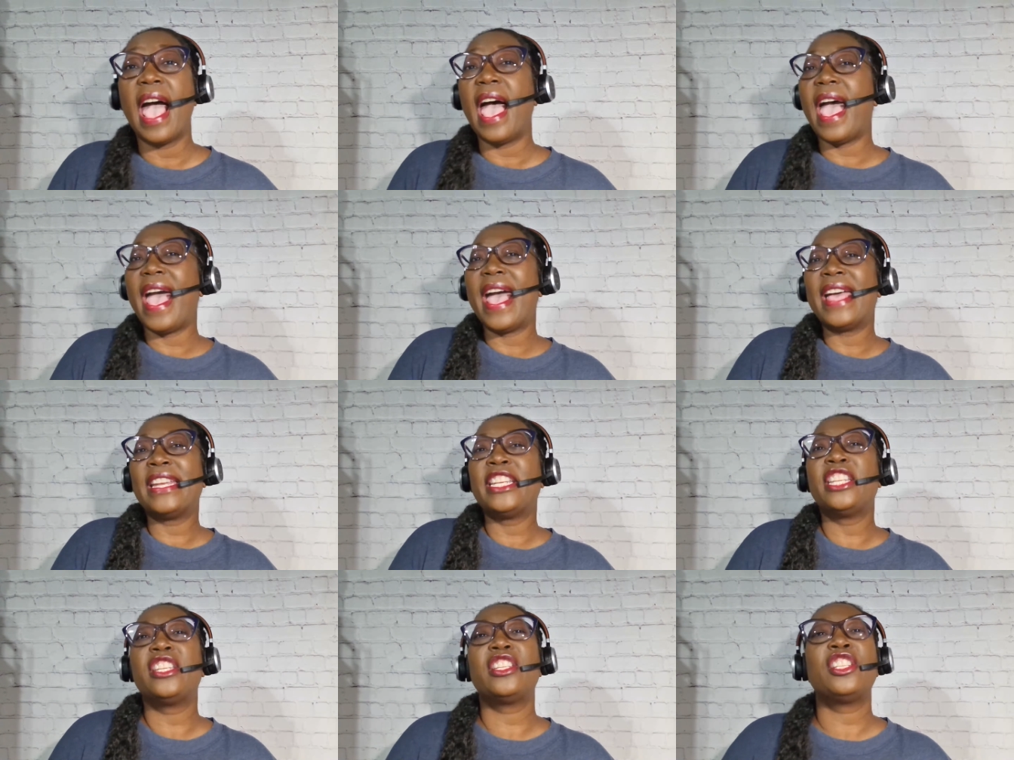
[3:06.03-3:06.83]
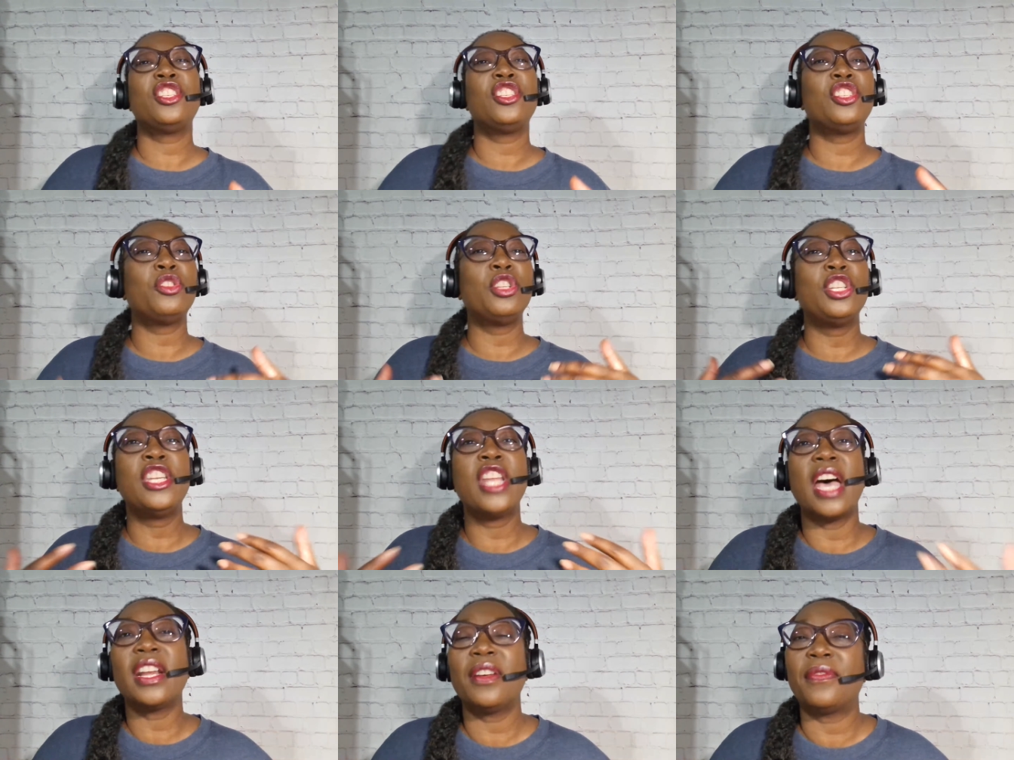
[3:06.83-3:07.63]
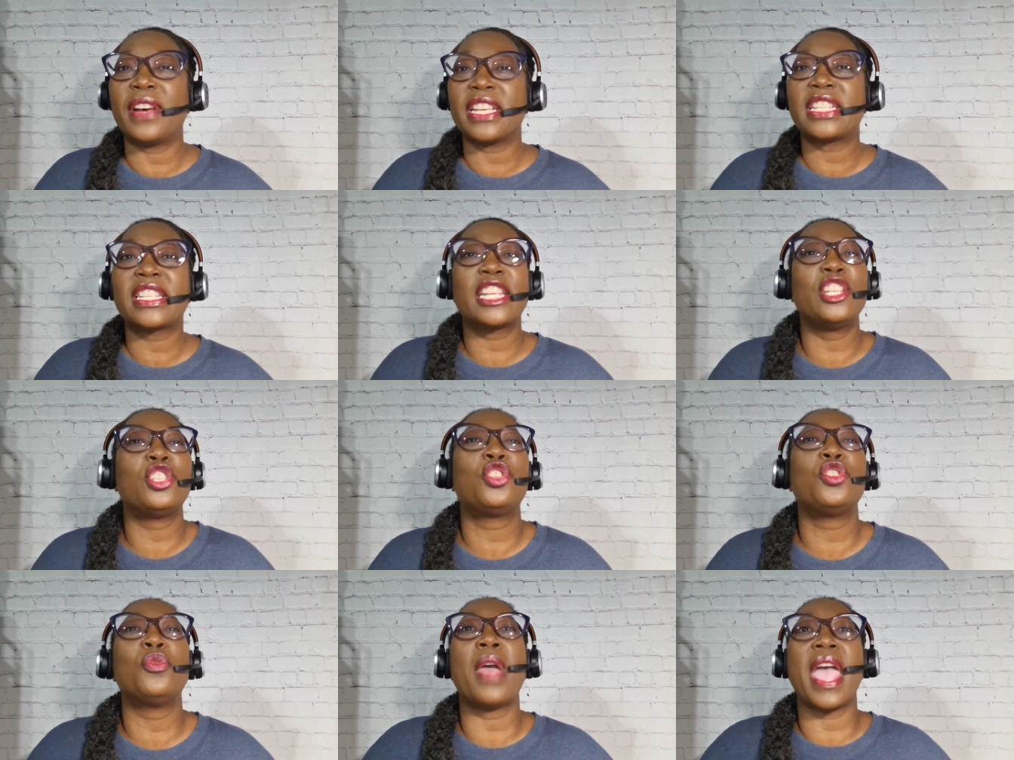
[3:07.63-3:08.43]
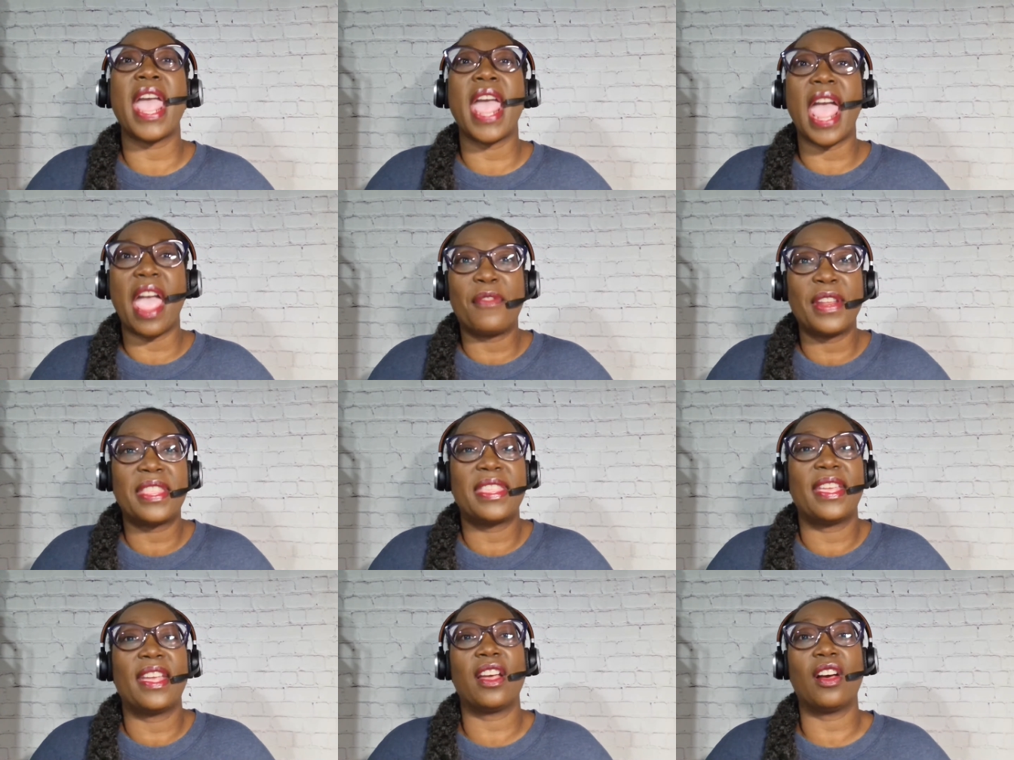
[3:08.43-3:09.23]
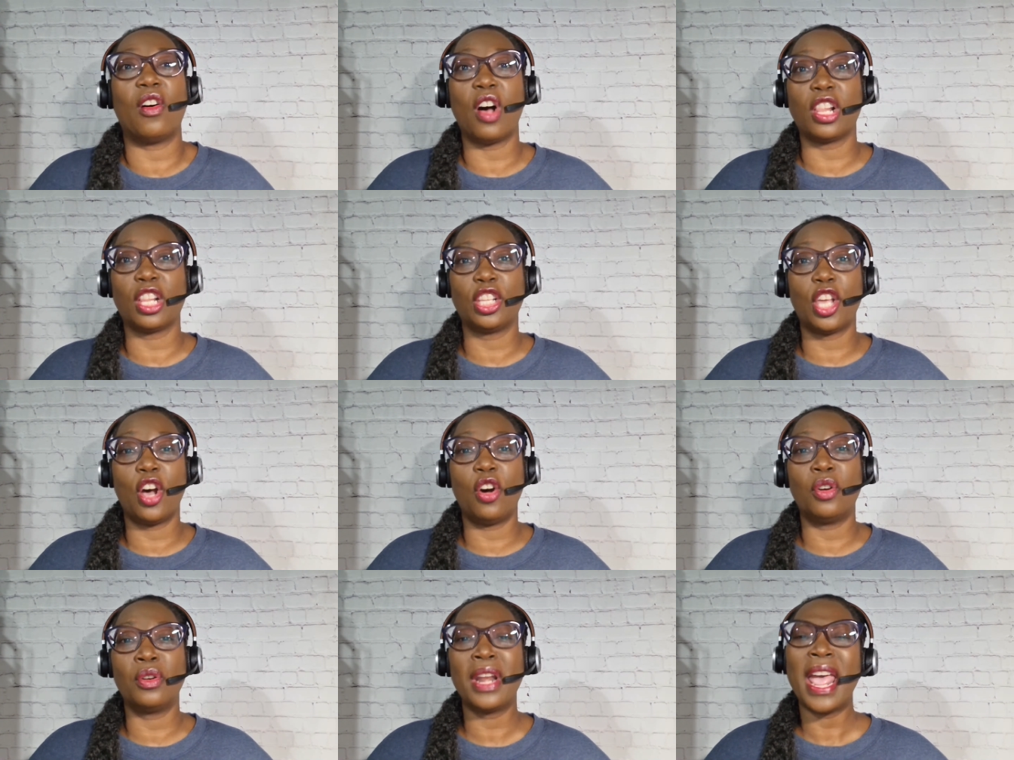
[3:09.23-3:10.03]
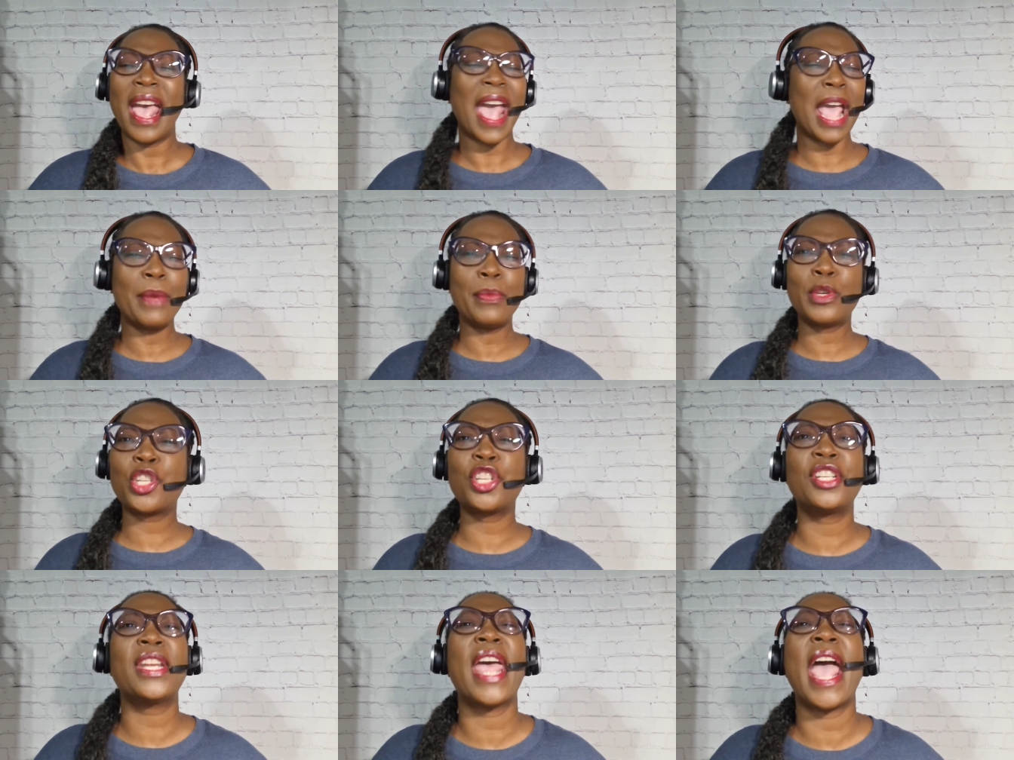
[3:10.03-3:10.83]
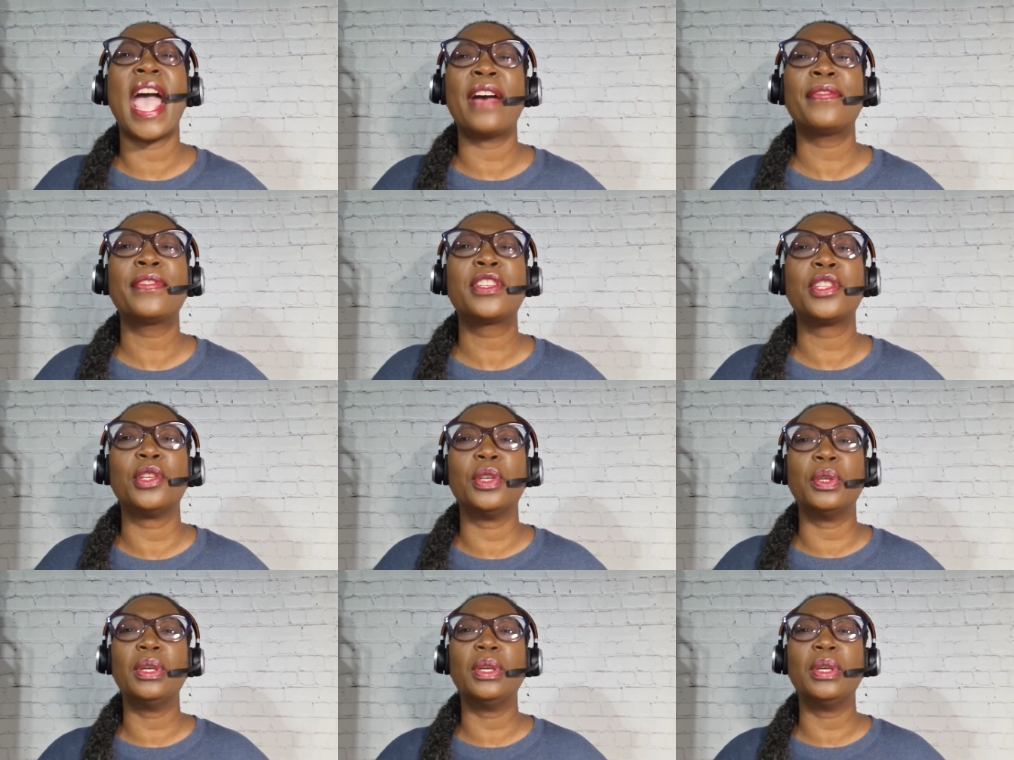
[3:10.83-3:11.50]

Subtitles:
And none of us can do everything all alone, and we shouldn't have to.